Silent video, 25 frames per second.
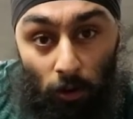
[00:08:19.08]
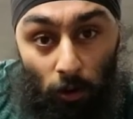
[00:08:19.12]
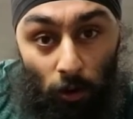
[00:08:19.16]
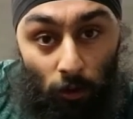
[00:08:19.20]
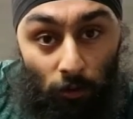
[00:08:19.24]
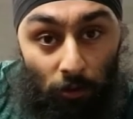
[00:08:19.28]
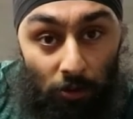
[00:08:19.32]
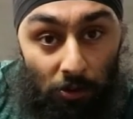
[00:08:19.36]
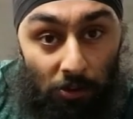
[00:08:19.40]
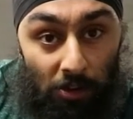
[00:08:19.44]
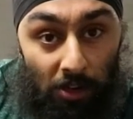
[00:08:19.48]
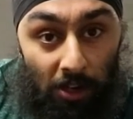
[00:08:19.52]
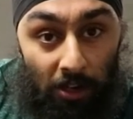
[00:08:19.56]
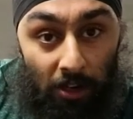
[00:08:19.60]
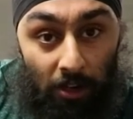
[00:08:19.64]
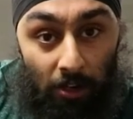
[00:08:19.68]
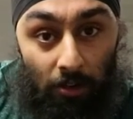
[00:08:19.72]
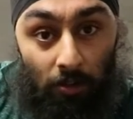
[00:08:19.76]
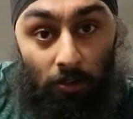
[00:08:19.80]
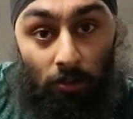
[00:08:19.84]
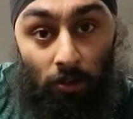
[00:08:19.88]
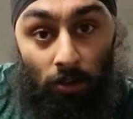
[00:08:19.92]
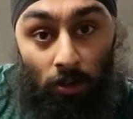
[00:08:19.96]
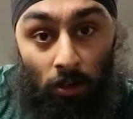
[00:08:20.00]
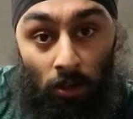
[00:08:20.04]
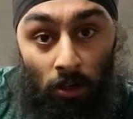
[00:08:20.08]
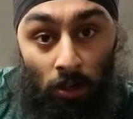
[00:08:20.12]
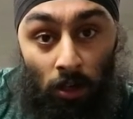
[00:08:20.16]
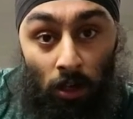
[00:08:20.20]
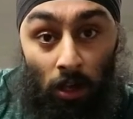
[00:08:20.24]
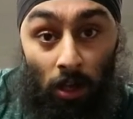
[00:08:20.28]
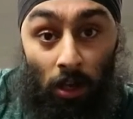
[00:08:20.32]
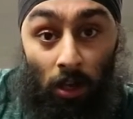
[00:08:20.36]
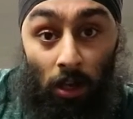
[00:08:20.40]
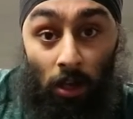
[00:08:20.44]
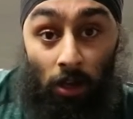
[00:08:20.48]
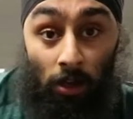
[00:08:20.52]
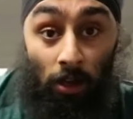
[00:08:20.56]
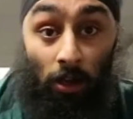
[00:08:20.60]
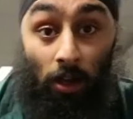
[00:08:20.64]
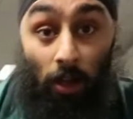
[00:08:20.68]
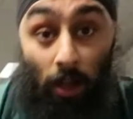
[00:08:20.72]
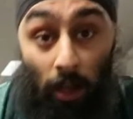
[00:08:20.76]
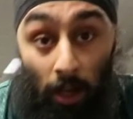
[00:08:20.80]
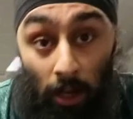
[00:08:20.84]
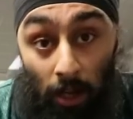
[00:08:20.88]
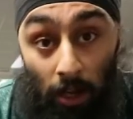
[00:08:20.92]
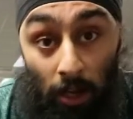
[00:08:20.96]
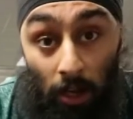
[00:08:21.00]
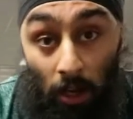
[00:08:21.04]
over there
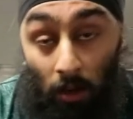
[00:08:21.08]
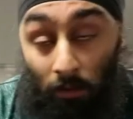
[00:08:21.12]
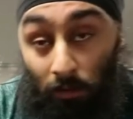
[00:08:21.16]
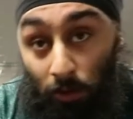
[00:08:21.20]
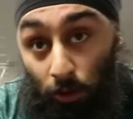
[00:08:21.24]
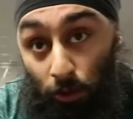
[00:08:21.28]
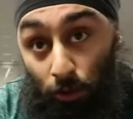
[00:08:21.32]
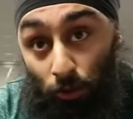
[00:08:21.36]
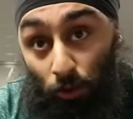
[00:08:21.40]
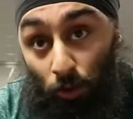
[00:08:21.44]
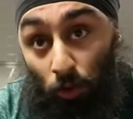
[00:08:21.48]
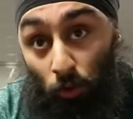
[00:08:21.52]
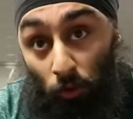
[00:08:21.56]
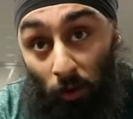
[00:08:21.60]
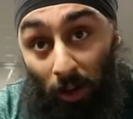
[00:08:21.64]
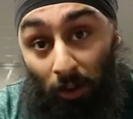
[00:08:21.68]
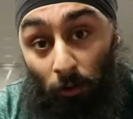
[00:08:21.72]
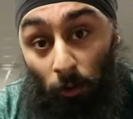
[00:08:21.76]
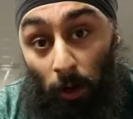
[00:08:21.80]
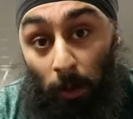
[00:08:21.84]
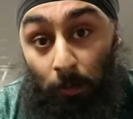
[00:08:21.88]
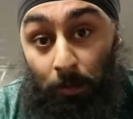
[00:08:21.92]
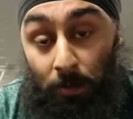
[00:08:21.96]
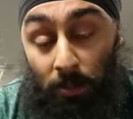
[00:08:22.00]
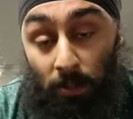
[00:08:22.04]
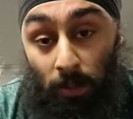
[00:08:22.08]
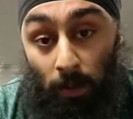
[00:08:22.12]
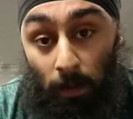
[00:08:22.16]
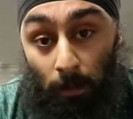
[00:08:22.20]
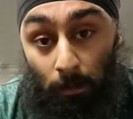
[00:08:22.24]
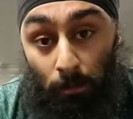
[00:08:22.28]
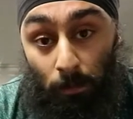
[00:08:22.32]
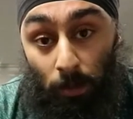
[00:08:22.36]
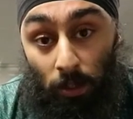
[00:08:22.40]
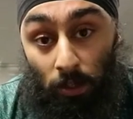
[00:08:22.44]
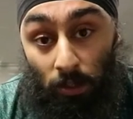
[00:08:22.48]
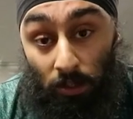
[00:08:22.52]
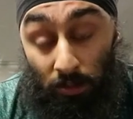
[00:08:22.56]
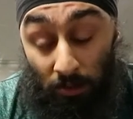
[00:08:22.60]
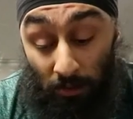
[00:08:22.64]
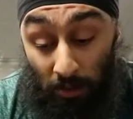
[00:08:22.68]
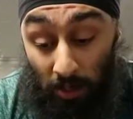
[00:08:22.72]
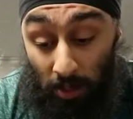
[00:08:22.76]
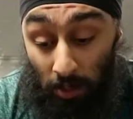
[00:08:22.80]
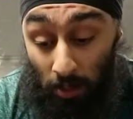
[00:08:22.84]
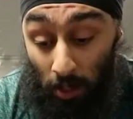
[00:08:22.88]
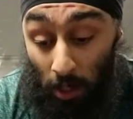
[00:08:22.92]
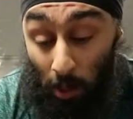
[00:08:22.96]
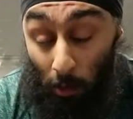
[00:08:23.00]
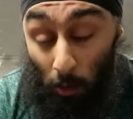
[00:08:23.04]
and I will do 12 reps because
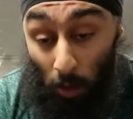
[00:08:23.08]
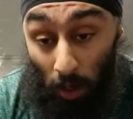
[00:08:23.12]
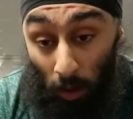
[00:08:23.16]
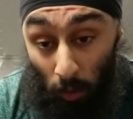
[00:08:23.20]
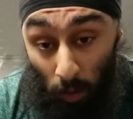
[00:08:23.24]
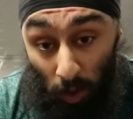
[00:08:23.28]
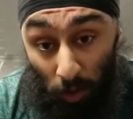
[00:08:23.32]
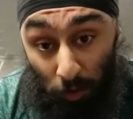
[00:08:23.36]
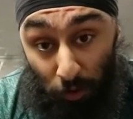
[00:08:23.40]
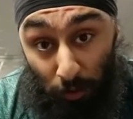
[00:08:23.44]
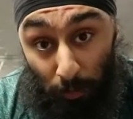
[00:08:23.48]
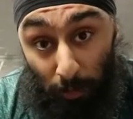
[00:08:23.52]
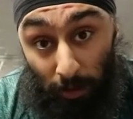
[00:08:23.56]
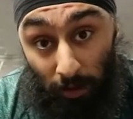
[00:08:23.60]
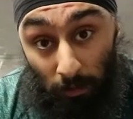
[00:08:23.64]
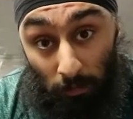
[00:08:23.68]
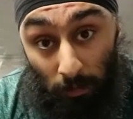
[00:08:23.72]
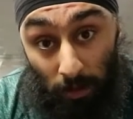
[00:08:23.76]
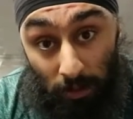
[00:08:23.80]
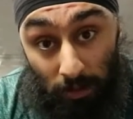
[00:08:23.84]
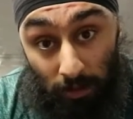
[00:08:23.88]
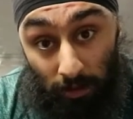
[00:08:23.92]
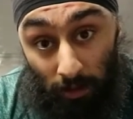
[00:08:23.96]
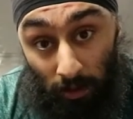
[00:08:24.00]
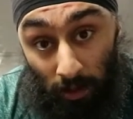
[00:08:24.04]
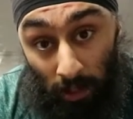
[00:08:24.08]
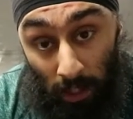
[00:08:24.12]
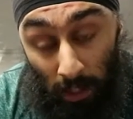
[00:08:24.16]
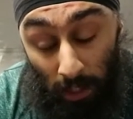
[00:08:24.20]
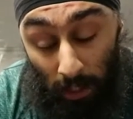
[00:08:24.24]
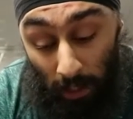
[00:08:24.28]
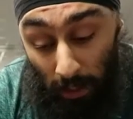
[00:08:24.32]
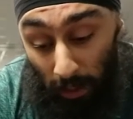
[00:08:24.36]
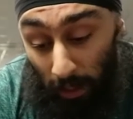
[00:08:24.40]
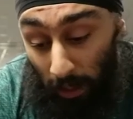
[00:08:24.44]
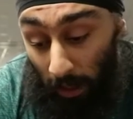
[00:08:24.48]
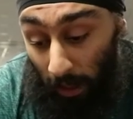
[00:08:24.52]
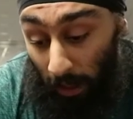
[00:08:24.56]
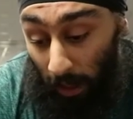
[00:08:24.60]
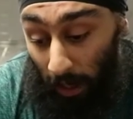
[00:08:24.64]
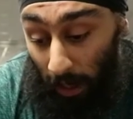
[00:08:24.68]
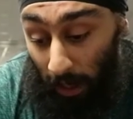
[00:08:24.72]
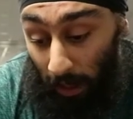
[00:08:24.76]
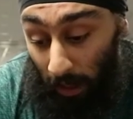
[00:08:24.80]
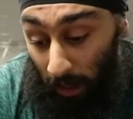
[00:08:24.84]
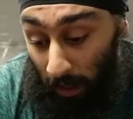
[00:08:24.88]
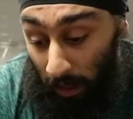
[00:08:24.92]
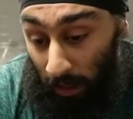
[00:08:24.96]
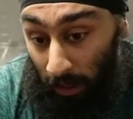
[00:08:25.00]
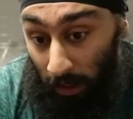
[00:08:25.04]
there I, I want to build muscle
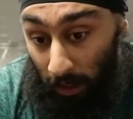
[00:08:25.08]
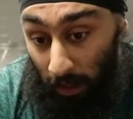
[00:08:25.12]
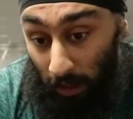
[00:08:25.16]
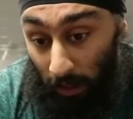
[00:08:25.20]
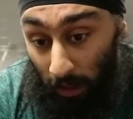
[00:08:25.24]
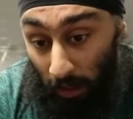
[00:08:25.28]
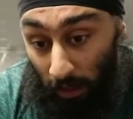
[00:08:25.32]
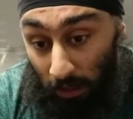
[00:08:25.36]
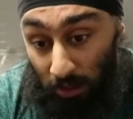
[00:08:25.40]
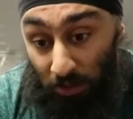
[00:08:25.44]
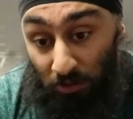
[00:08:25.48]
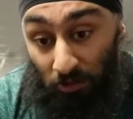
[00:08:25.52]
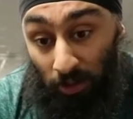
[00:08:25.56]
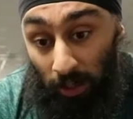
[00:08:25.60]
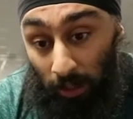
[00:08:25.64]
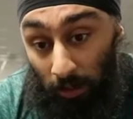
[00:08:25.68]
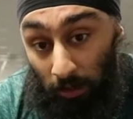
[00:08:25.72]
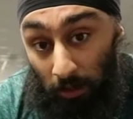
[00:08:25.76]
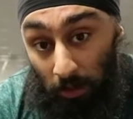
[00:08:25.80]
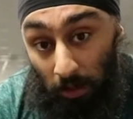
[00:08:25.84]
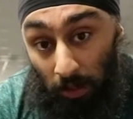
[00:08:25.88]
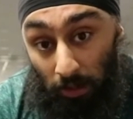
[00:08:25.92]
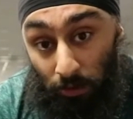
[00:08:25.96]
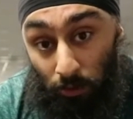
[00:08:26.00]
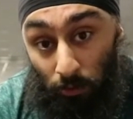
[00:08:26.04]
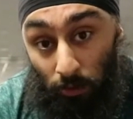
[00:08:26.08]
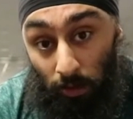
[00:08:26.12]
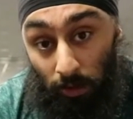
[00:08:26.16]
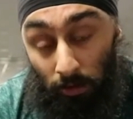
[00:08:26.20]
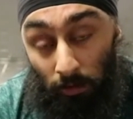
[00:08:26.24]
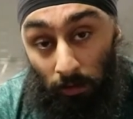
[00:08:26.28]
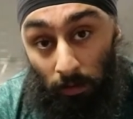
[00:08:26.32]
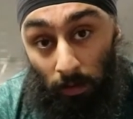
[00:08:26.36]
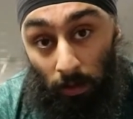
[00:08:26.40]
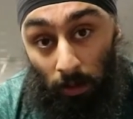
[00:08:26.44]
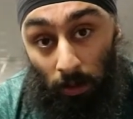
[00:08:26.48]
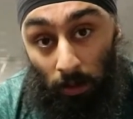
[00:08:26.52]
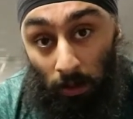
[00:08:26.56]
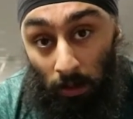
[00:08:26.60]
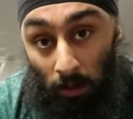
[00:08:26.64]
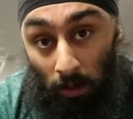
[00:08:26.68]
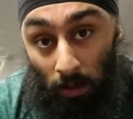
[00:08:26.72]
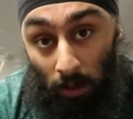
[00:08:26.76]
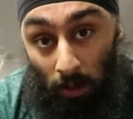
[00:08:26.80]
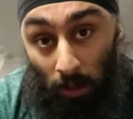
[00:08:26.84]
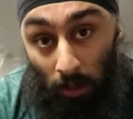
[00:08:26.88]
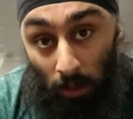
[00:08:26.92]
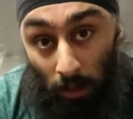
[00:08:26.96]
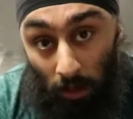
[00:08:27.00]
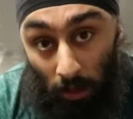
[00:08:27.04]
uh, and strength as well
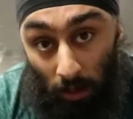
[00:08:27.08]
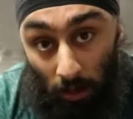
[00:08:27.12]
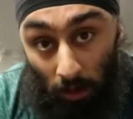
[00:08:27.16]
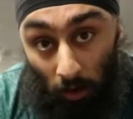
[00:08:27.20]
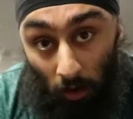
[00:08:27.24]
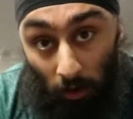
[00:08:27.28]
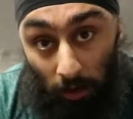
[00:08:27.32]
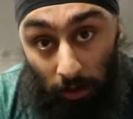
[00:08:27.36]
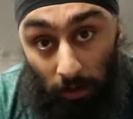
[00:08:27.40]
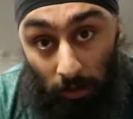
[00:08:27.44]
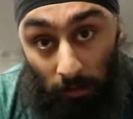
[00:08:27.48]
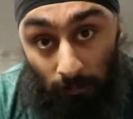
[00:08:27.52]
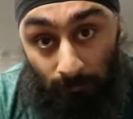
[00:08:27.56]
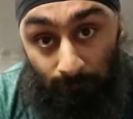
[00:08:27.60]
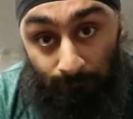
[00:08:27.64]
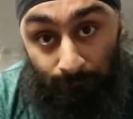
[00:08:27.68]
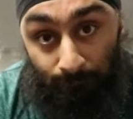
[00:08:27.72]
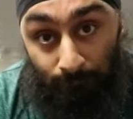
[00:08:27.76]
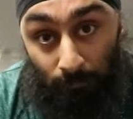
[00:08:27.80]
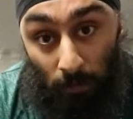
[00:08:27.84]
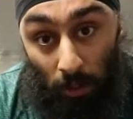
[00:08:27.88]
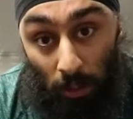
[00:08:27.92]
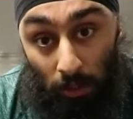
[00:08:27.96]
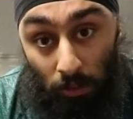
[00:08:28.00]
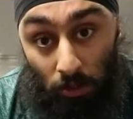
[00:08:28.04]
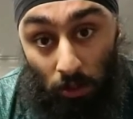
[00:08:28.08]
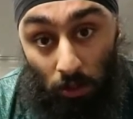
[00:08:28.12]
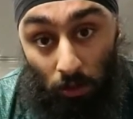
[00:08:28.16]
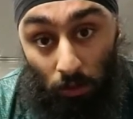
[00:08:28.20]
all right let's